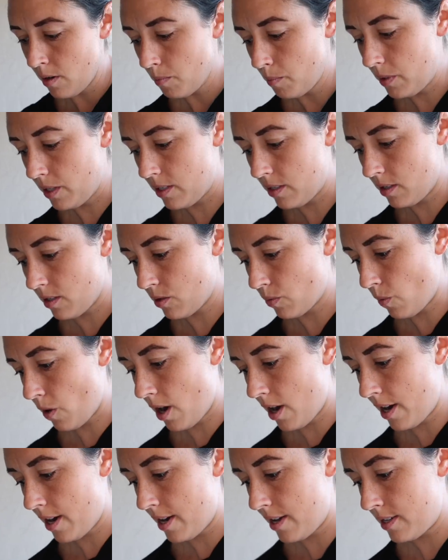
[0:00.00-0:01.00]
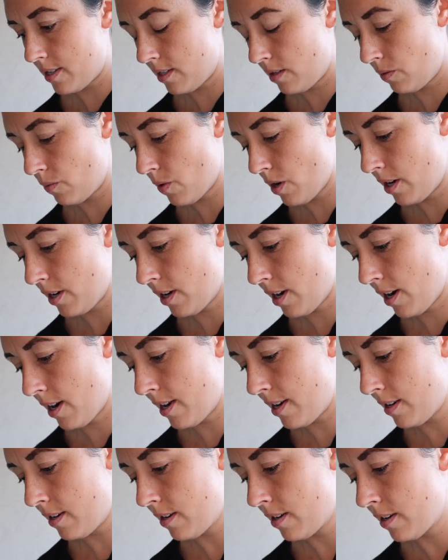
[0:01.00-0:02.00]
business-wise and
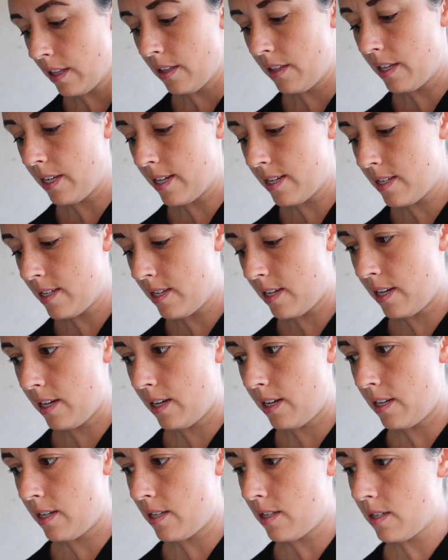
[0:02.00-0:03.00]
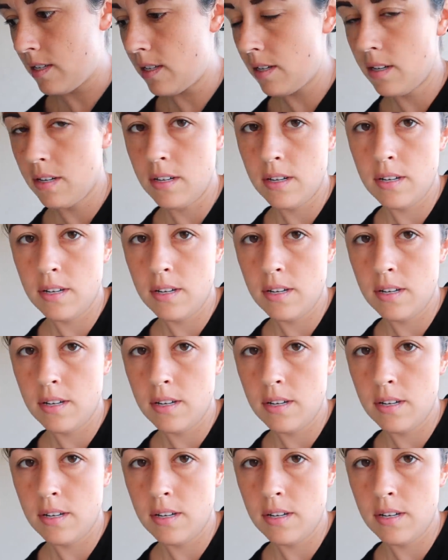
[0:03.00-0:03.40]
whatnot. This is